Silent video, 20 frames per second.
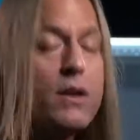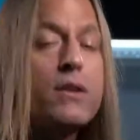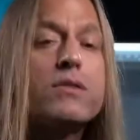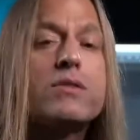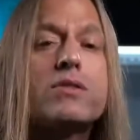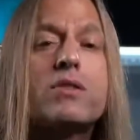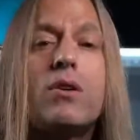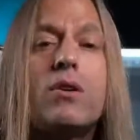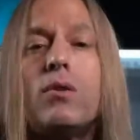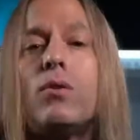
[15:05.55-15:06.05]

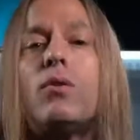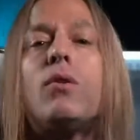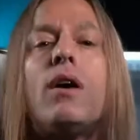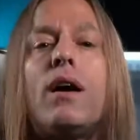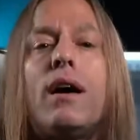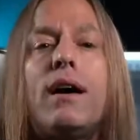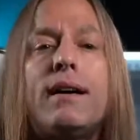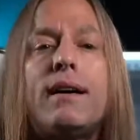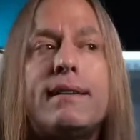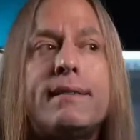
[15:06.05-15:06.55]
So
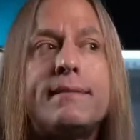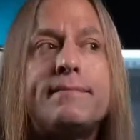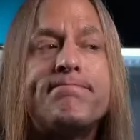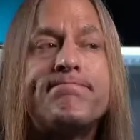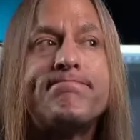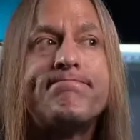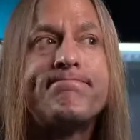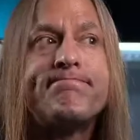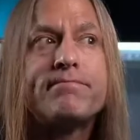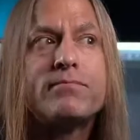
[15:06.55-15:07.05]

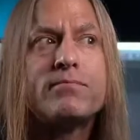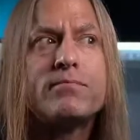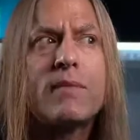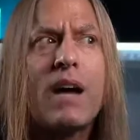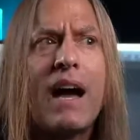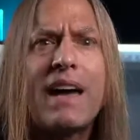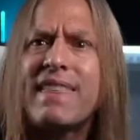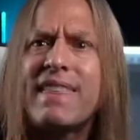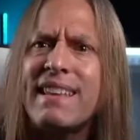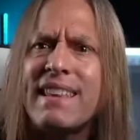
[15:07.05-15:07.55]

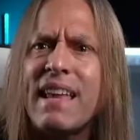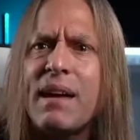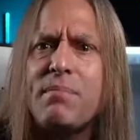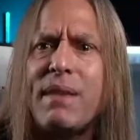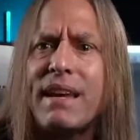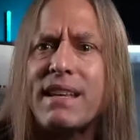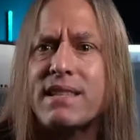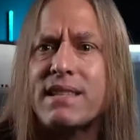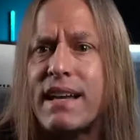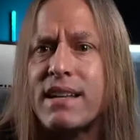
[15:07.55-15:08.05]
I think that
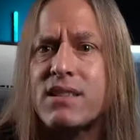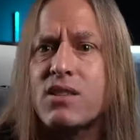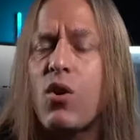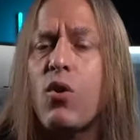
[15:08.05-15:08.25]
makes sense.